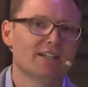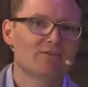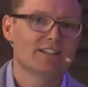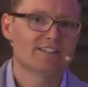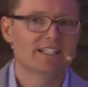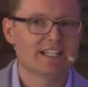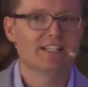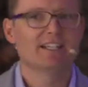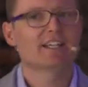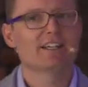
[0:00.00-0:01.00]

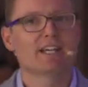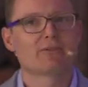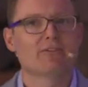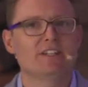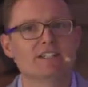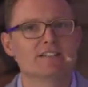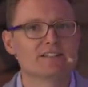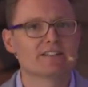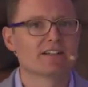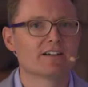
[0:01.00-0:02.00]
investigating in that field